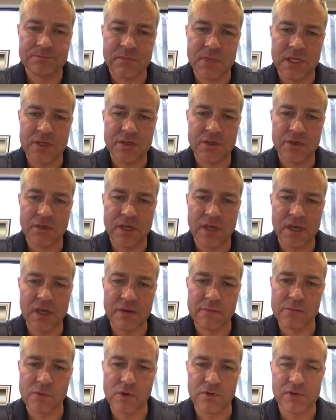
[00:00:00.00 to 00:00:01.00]
it took
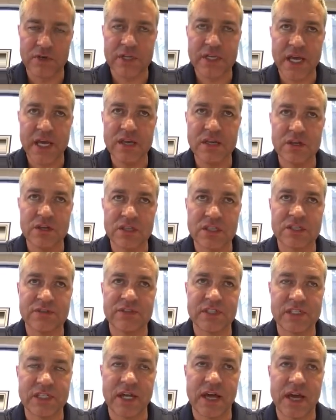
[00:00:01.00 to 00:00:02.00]
him over 10 years
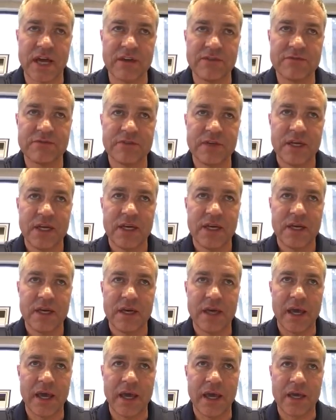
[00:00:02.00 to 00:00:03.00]
of his life
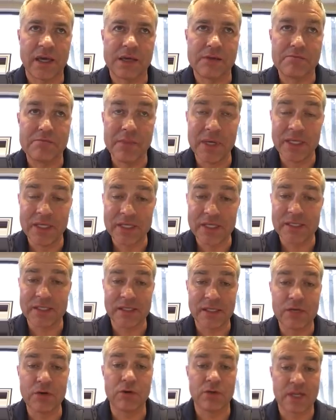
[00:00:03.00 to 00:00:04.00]
and
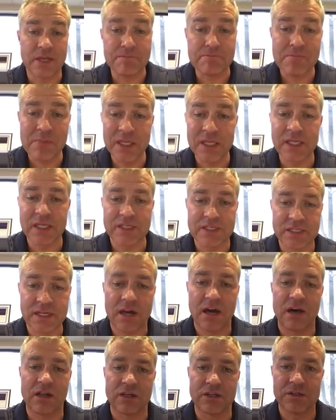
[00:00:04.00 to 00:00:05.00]
literally millions of
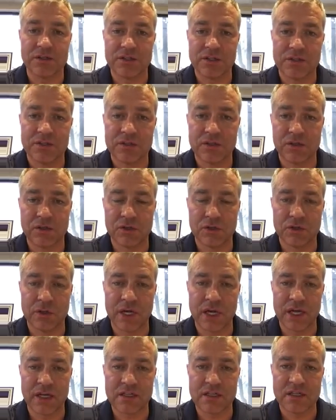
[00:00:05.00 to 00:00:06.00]
dollars
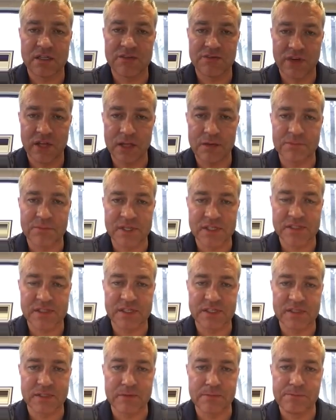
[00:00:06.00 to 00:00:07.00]
to develop this
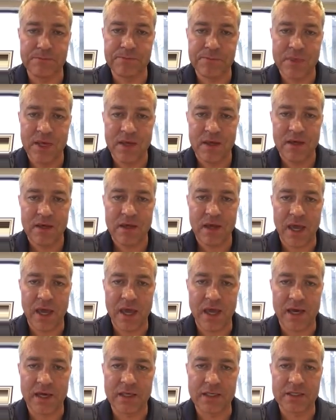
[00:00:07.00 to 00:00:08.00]
system.
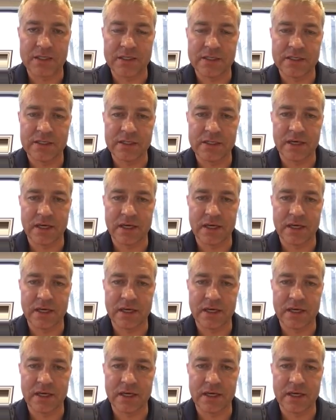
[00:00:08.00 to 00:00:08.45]
And